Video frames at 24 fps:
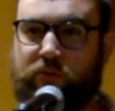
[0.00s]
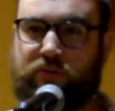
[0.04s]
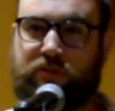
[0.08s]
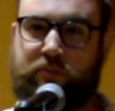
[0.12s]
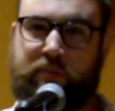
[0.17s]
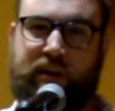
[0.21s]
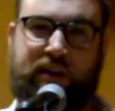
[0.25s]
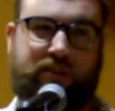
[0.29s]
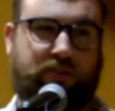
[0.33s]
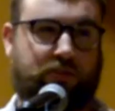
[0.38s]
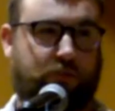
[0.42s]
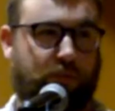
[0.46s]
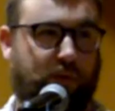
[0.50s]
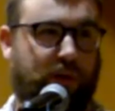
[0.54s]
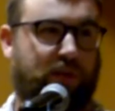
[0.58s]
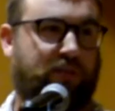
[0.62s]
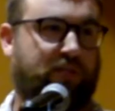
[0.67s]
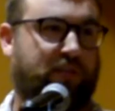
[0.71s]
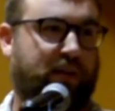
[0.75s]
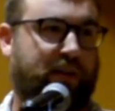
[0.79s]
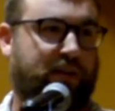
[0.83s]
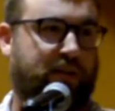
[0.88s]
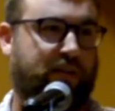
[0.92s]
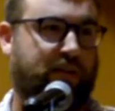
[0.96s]
was about
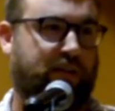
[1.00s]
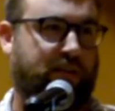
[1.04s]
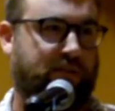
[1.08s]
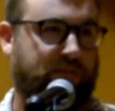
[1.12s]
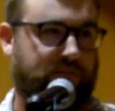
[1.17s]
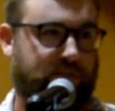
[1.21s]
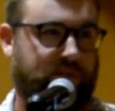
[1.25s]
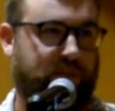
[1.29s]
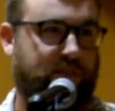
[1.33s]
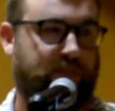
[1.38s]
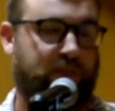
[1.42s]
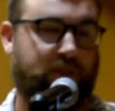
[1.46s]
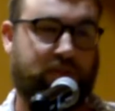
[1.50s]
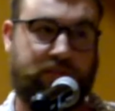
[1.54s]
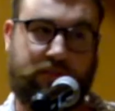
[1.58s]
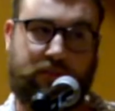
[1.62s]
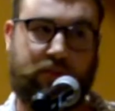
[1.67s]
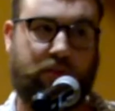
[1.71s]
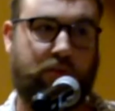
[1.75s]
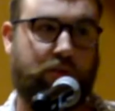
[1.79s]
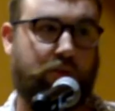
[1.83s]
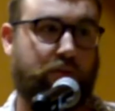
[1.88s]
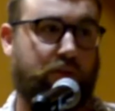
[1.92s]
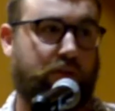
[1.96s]

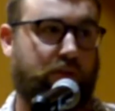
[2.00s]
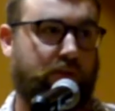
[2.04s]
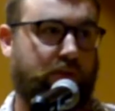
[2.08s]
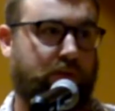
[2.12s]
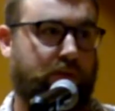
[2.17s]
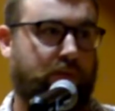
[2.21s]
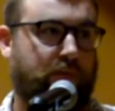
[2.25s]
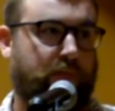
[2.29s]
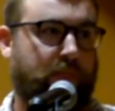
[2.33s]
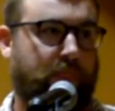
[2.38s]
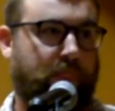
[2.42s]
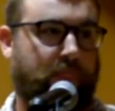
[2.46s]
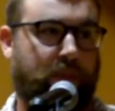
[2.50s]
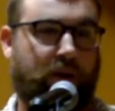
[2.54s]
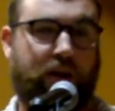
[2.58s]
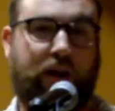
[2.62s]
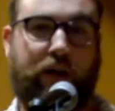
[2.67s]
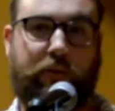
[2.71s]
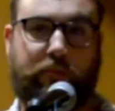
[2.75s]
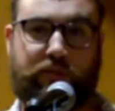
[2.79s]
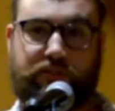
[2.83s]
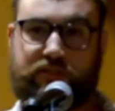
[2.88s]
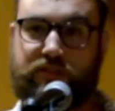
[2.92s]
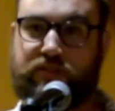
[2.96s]
1,252, all
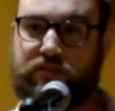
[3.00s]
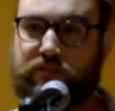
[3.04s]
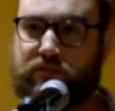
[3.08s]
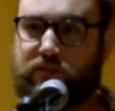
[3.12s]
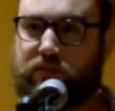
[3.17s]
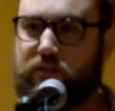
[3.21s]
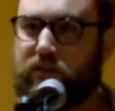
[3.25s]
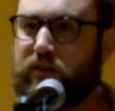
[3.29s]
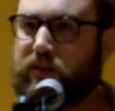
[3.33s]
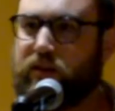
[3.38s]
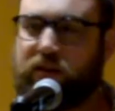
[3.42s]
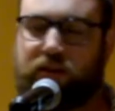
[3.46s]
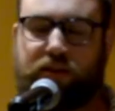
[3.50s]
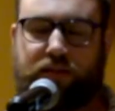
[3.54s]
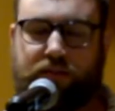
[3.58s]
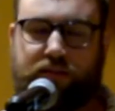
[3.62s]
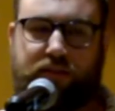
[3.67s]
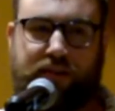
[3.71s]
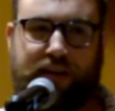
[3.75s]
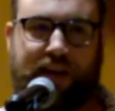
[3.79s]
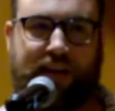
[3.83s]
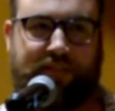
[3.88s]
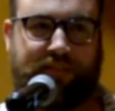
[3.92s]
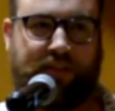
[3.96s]
right, which is
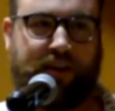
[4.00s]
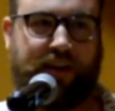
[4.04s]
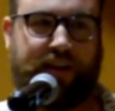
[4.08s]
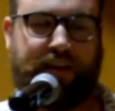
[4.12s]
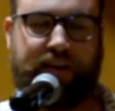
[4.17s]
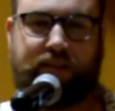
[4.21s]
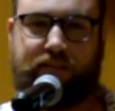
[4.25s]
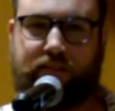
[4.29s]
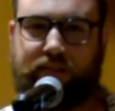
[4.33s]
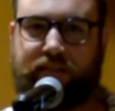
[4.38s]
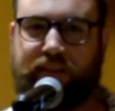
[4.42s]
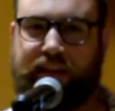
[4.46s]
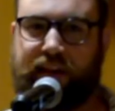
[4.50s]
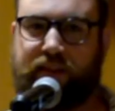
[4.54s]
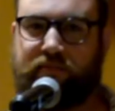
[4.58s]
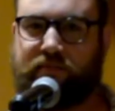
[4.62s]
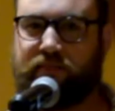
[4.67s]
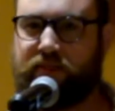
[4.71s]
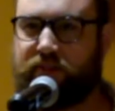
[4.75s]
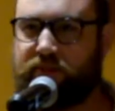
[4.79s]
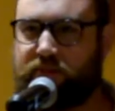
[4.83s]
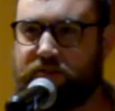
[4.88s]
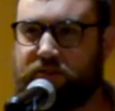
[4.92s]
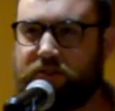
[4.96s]
not that I
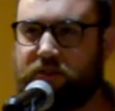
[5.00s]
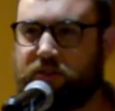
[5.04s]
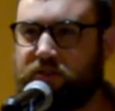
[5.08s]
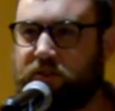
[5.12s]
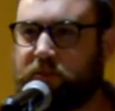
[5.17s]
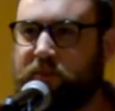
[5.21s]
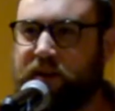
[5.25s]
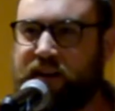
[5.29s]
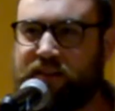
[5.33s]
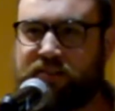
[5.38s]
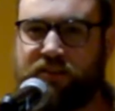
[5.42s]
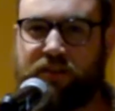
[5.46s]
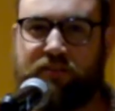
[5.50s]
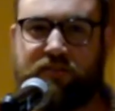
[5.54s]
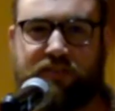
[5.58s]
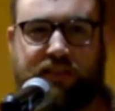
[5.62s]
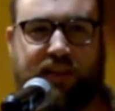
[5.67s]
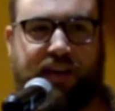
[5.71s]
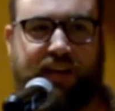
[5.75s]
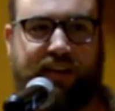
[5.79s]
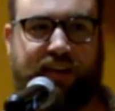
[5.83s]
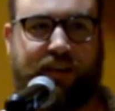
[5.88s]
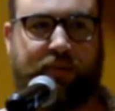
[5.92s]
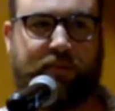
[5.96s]
counted or told the box office
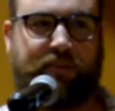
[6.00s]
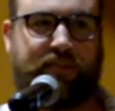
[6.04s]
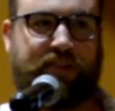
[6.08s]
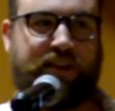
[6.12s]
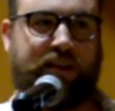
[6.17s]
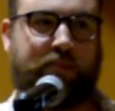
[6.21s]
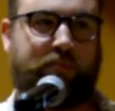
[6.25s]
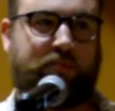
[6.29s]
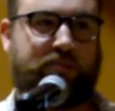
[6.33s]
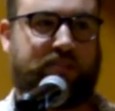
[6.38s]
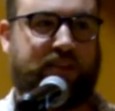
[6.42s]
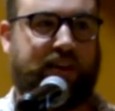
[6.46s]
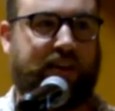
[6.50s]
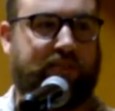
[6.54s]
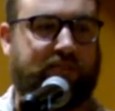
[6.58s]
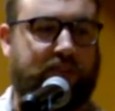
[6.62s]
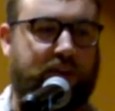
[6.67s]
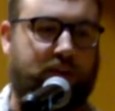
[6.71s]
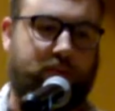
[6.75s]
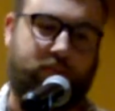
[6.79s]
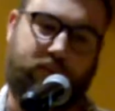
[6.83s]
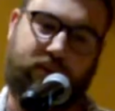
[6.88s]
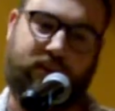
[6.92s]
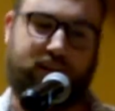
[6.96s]
guy to give me the numbers
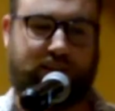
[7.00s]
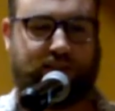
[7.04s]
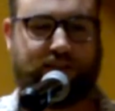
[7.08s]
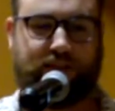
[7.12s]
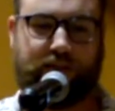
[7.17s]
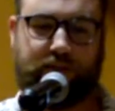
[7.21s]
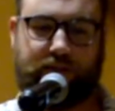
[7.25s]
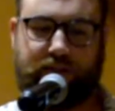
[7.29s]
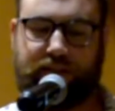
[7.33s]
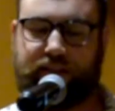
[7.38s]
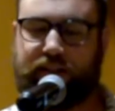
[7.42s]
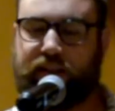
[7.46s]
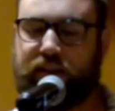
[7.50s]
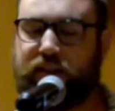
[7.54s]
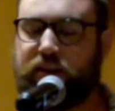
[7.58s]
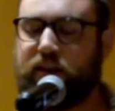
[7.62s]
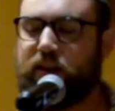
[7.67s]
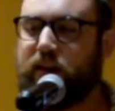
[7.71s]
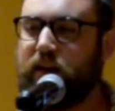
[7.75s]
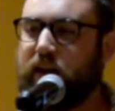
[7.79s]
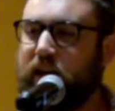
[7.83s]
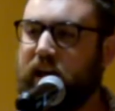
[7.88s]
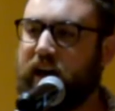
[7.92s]
after, but totally did.